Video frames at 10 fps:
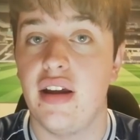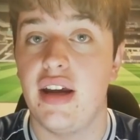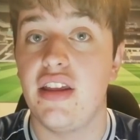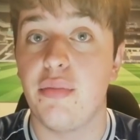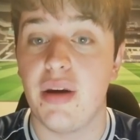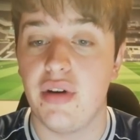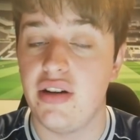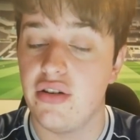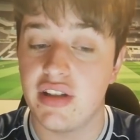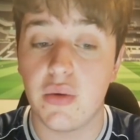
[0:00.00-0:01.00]

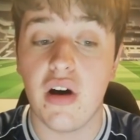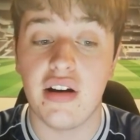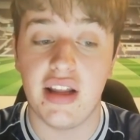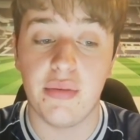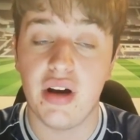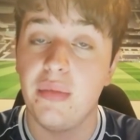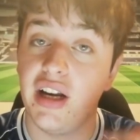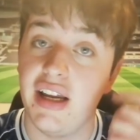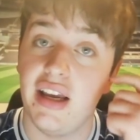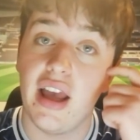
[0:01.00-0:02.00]
in your squad in the Premier
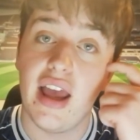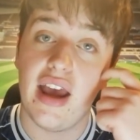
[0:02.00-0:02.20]
League.